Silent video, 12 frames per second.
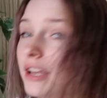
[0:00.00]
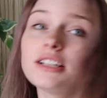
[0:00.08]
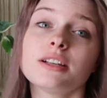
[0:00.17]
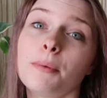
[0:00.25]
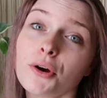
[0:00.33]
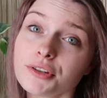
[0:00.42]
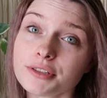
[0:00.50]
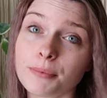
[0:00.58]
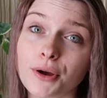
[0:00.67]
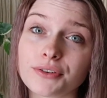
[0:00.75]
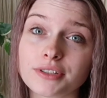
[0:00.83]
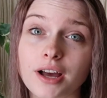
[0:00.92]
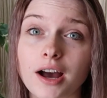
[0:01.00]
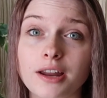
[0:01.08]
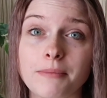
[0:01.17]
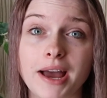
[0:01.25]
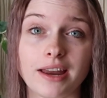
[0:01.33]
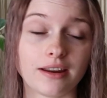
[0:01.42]
is supposed to post
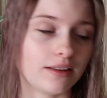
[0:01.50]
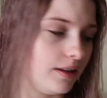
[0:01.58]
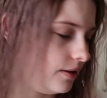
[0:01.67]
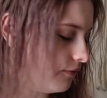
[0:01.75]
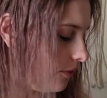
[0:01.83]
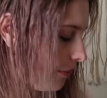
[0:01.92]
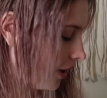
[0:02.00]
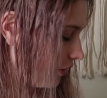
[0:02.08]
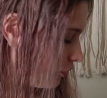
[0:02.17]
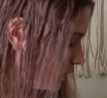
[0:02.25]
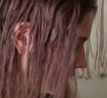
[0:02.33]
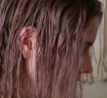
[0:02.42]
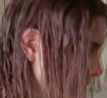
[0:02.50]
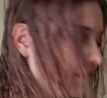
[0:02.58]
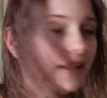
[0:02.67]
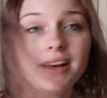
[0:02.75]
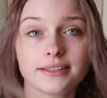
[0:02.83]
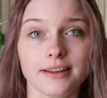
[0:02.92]
automatically from my understanding,
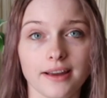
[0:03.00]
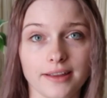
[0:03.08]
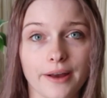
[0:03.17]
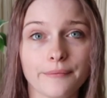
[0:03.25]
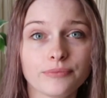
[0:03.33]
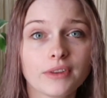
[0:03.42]
but it has not yet.